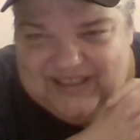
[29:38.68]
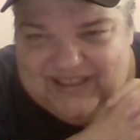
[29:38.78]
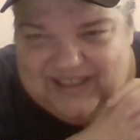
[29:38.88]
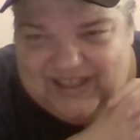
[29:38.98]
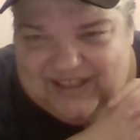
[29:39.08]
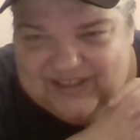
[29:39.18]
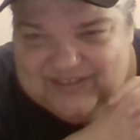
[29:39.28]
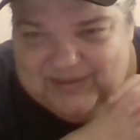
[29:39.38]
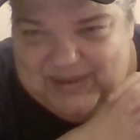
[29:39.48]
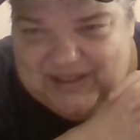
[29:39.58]
I got
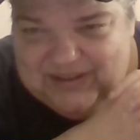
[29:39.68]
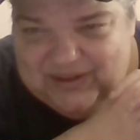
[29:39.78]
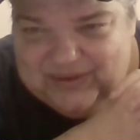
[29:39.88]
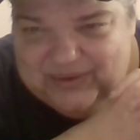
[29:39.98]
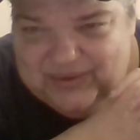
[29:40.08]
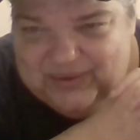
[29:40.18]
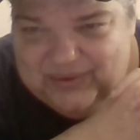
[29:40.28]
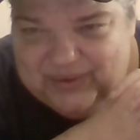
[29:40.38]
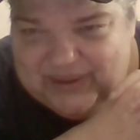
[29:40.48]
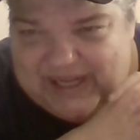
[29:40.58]
them at local
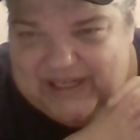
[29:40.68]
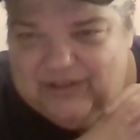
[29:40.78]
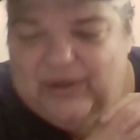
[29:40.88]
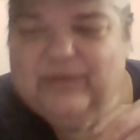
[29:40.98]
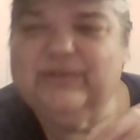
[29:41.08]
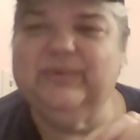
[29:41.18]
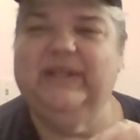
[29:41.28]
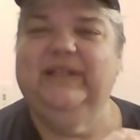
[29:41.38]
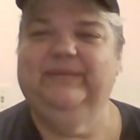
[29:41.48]
organic grocery.